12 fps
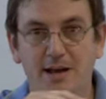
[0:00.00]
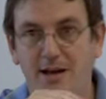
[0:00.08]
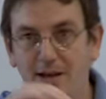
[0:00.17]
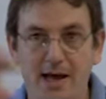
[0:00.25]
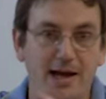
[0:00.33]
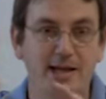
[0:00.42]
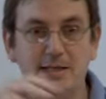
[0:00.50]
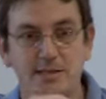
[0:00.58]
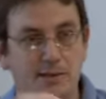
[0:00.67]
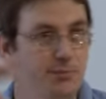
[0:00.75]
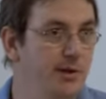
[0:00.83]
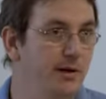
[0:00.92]
lines
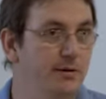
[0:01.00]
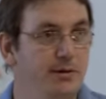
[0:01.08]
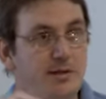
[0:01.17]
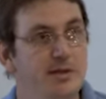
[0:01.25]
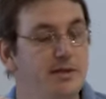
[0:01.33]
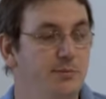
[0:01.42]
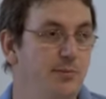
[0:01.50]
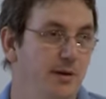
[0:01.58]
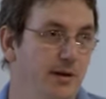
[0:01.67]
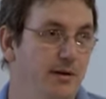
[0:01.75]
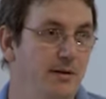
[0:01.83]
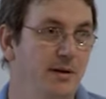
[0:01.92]
appear and
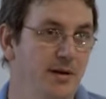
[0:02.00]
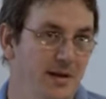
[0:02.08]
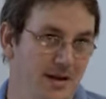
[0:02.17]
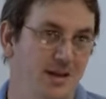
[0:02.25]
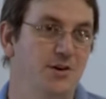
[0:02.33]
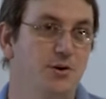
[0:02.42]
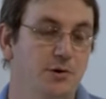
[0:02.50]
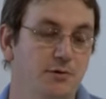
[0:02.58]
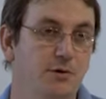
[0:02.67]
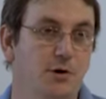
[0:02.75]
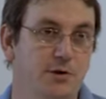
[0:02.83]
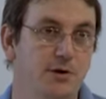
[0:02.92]
disappear, you know
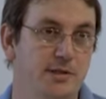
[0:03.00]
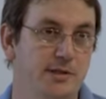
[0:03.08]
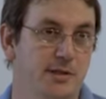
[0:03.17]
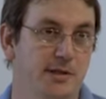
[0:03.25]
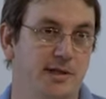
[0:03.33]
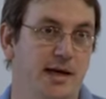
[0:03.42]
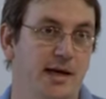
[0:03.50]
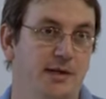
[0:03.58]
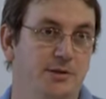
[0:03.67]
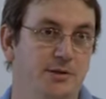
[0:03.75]
you've got crystalline ice.